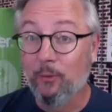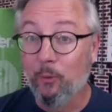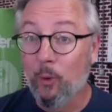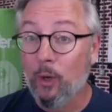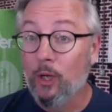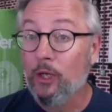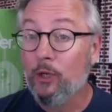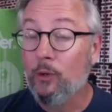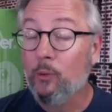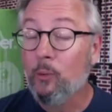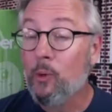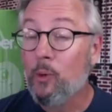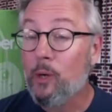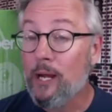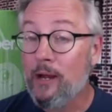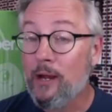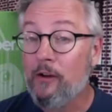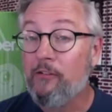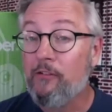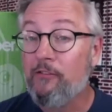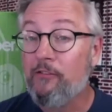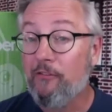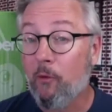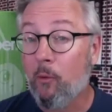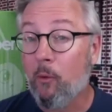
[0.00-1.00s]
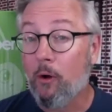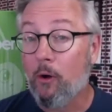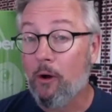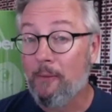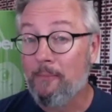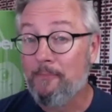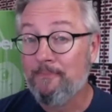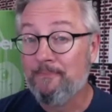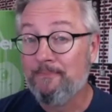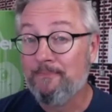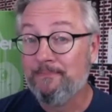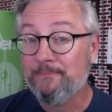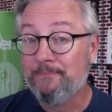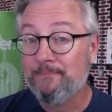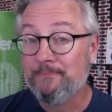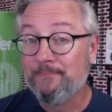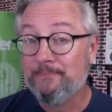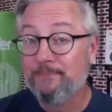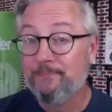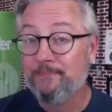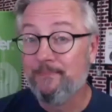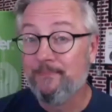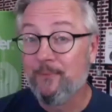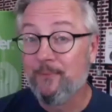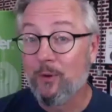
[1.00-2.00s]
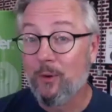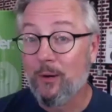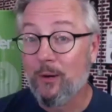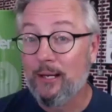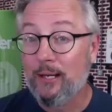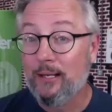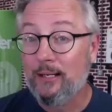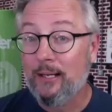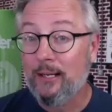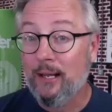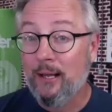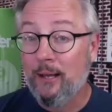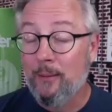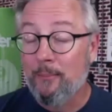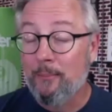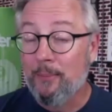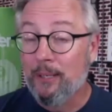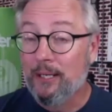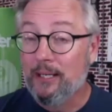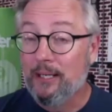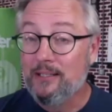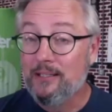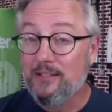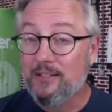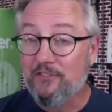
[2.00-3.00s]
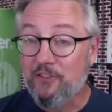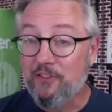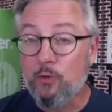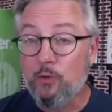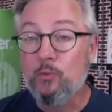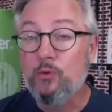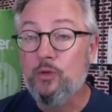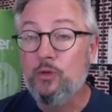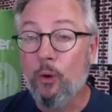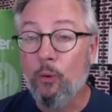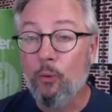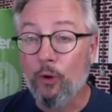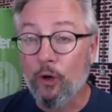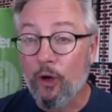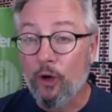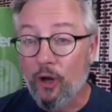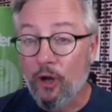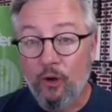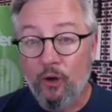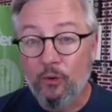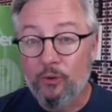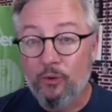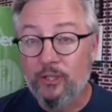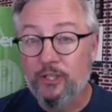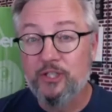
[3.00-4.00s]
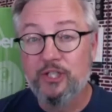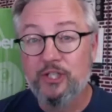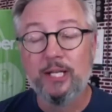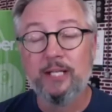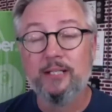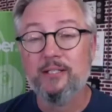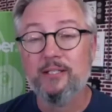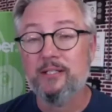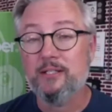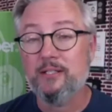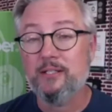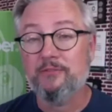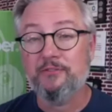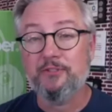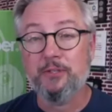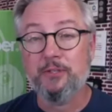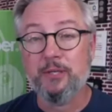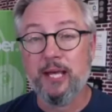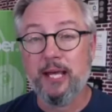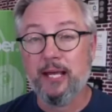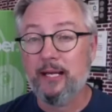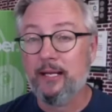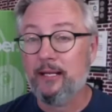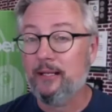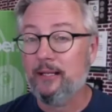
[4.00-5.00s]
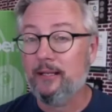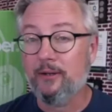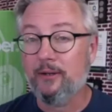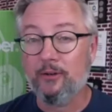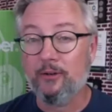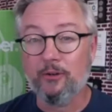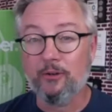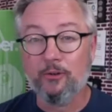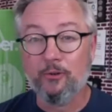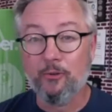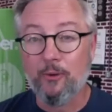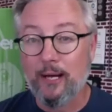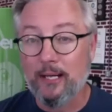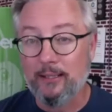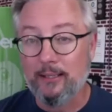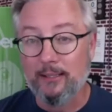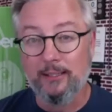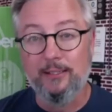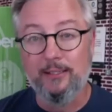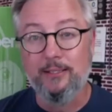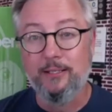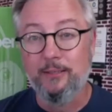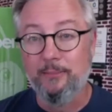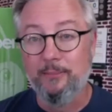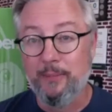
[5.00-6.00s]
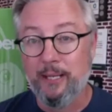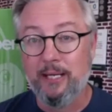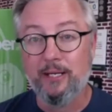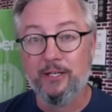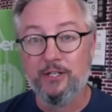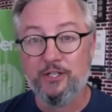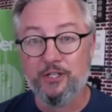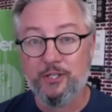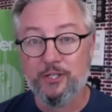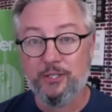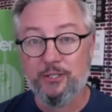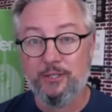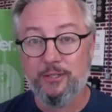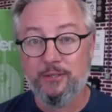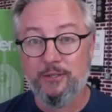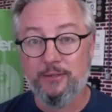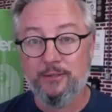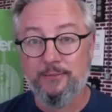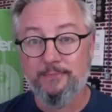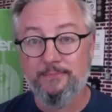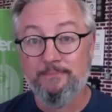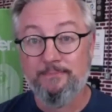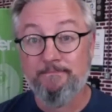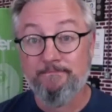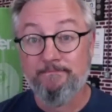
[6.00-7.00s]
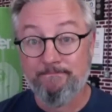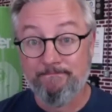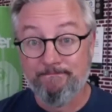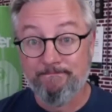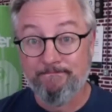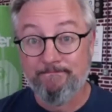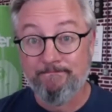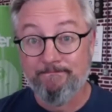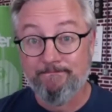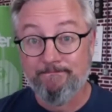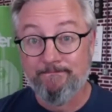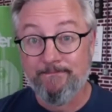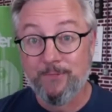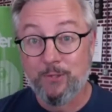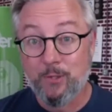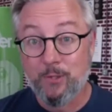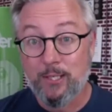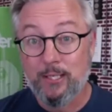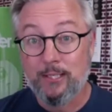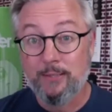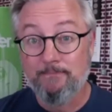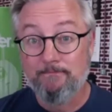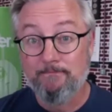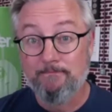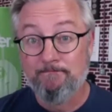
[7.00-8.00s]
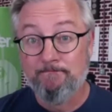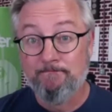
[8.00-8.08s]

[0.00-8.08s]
what you were here for right? Because if you don't know, the chances of you getting it are greatly diminished, right?